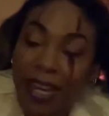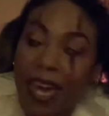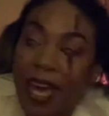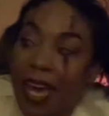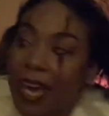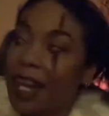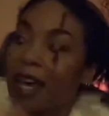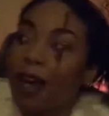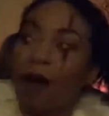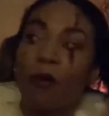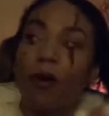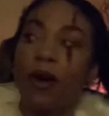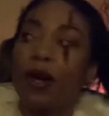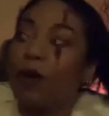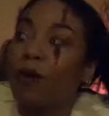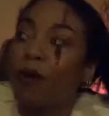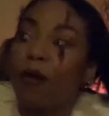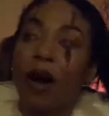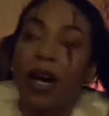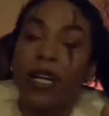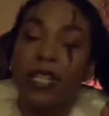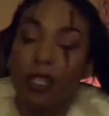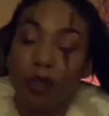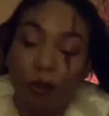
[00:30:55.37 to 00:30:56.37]
and I want to
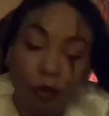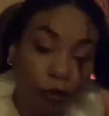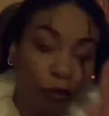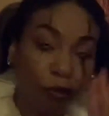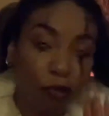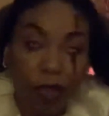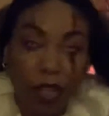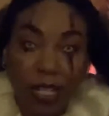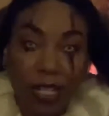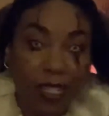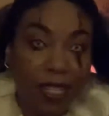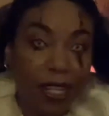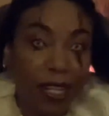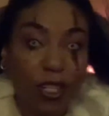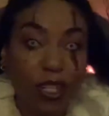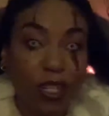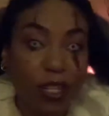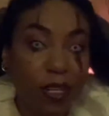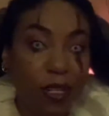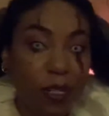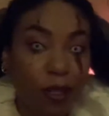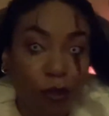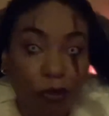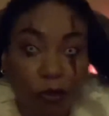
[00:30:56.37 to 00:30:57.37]
watch a
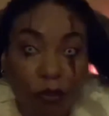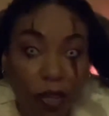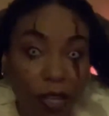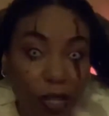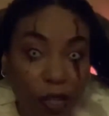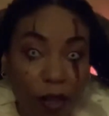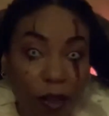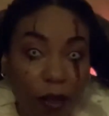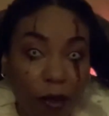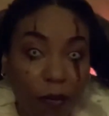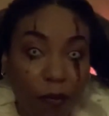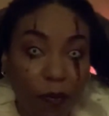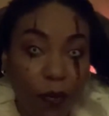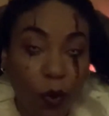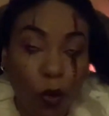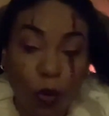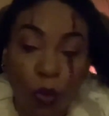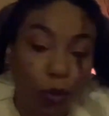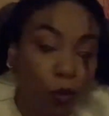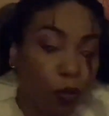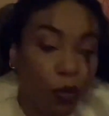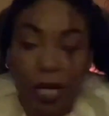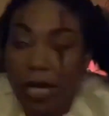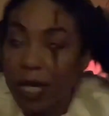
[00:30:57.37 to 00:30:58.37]
fictitious film or
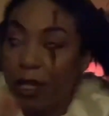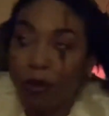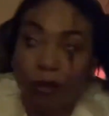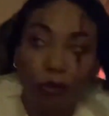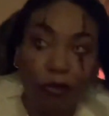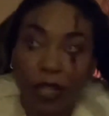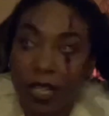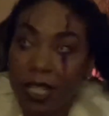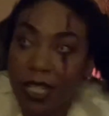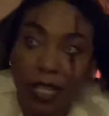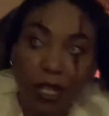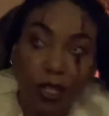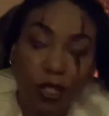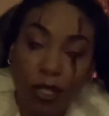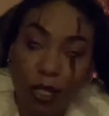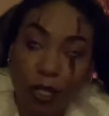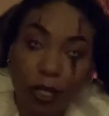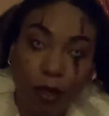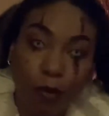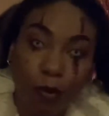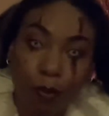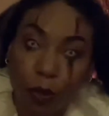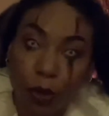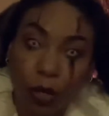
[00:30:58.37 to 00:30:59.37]
read a
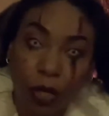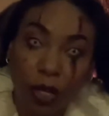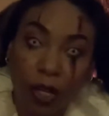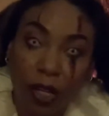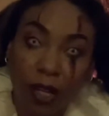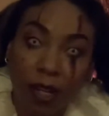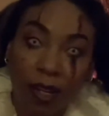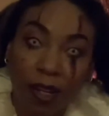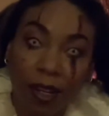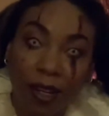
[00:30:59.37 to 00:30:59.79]
fictitious book